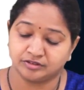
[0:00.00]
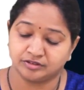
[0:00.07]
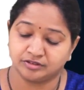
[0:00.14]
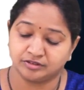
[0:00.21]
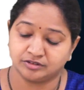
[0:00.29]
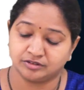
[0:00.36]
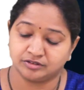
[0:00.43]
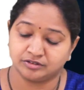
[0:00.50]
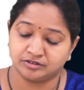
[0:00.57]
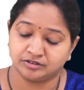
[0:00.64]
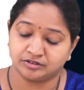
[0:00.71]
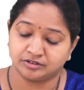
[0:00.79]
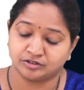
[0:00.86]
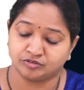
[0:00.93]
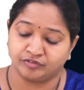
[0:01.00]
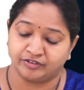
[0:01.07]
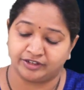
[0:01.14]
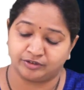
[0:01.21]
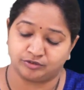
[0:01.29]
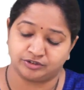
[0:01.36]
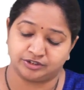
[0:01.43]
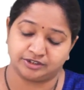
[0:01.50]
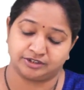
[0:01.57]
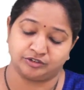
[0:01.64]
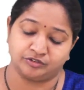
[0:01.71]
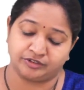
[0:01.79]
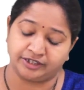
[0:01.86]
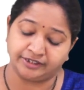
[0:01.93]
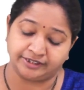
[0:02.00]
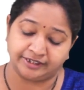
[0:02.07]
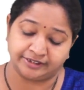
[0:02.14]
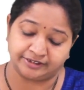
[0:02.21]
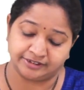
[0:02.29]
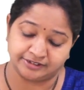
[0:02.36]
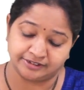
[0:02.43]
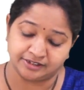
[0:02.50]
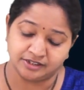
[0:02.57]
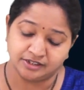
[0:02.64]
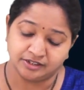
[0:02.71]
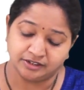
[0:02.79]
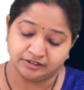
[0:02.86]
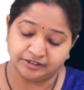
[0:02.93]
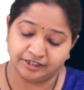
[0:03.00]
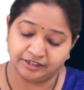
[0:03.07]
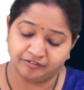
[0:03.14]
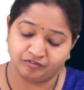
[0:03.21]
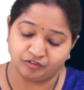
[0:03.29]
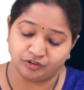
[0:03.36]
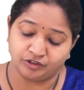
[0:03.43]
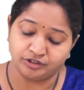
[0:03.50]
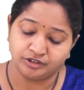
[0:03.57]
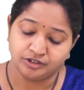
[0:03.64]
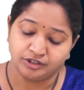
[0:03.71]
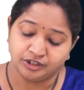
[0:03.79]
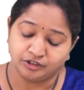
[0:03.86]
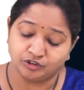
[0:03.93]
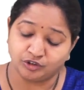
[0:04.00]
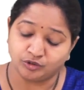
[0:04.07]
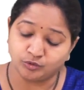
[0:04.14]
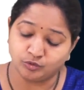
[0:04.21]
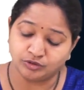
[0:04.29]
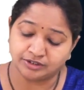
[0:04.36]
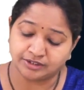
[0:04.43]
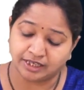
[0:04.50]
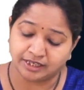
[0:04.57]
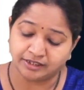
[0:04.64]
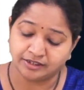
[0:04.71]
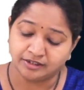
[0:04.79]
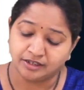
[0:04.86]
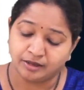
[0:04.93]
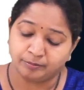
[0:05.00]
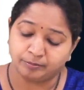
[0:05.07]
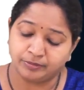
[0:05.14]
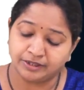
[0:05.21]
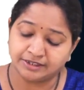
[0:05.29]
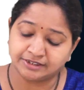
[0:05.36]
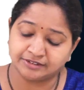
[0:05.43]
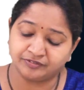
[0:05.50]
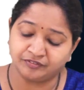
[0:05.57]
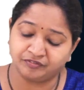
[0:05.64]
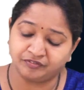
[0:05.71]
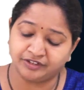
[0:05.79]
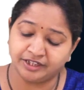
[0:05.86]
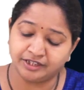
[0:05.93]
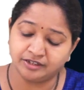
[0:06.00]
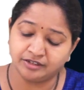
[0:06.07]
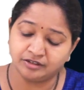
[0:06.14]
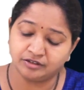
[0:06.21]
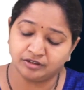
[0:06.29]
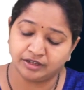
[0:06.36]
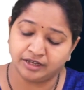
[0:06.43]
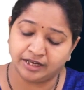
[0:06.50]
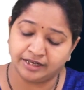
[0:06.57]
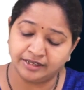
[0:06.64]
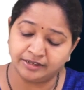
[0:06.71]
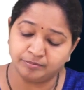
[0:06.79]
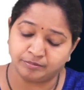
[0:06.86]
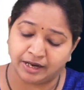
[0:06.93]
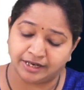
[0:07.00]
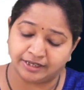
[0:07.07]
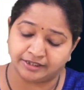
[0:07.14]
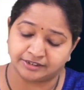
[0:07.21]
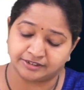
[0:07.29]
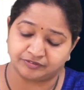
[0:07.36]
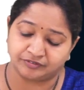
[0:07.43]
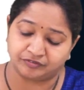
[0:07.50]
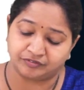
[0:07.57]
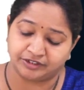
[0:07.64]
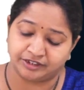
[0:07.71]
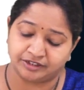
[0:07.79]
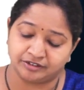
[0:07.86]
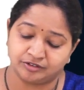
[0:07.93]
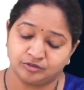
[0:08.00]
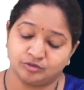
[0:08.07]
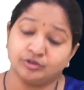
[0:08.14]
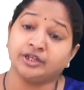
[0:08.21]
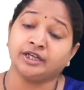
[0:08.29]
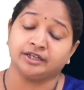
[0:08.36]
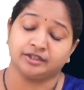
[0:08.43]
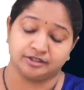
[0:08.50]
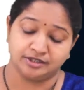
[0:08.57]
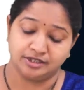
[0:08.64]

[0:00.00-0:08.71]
square roots, you can get this. Therefore, your roots are plus 15 and minus 15. Okay.